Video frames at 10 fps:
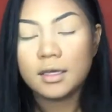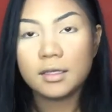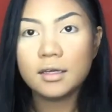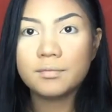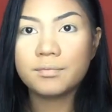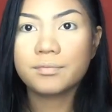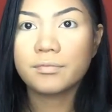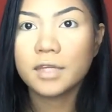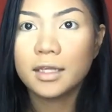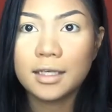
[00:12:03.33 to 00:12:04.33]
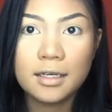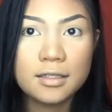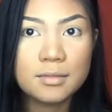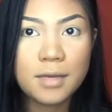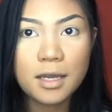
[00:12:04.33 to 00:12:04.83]
And yeah, that
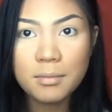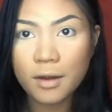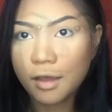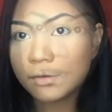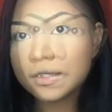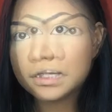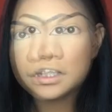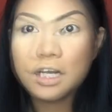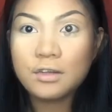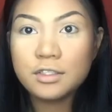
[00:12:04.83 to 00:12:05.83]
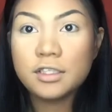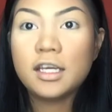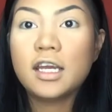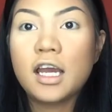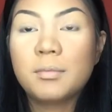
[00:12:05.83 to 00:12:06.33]
is my brows. For my eyeshadow
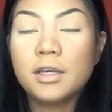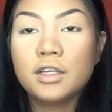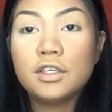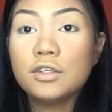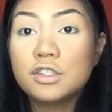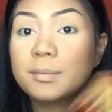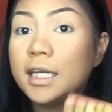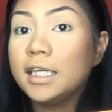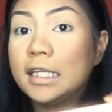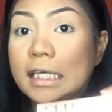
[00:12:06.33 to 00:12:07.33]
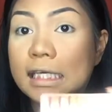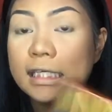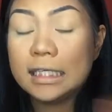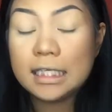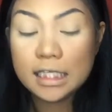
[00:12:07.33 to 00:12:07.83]
today, I'm gonna use my
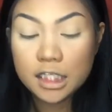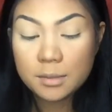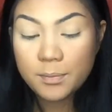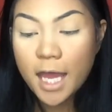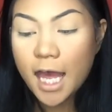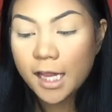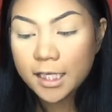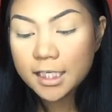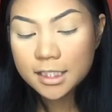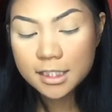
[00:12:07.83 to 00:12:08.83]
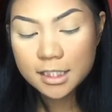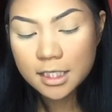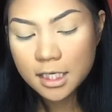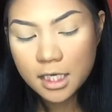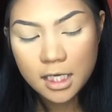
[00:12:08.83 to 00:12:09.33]
Naked Heat palette,
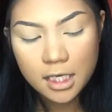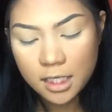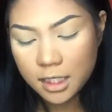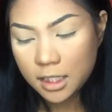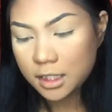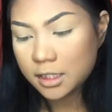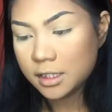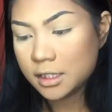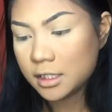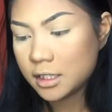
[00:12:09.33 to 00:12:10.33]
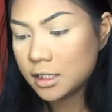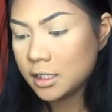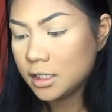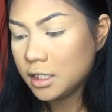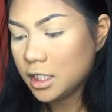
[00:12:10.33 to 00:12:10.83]
and
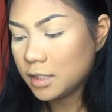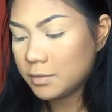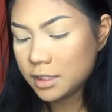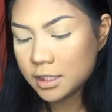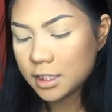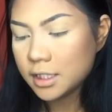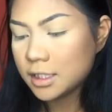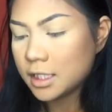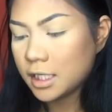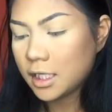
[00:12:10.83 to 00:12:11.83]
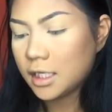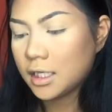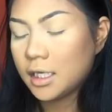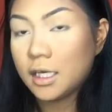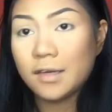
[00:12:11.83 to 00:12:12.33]
I'm just gonna
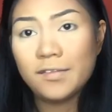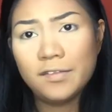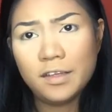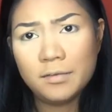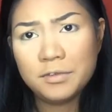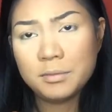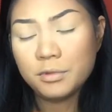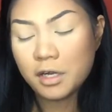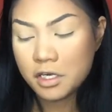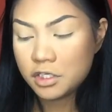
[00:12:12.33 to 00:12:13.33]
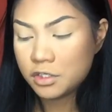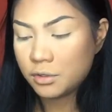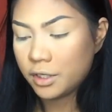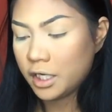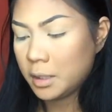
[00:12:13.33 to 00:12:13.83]
take a fluffy brush
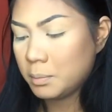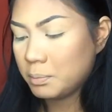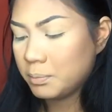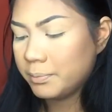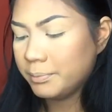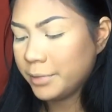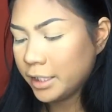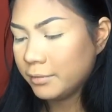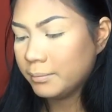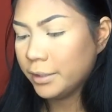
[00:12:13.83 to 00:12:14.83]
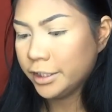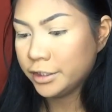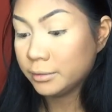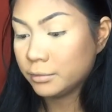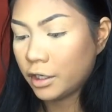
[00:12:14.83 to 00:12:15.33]
or a big
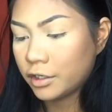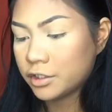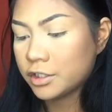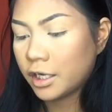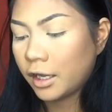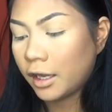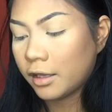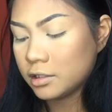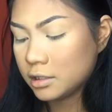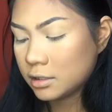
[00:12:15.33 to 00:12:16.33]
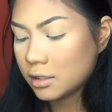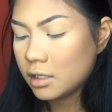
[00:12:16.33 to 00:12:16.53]
blending brush, I guess.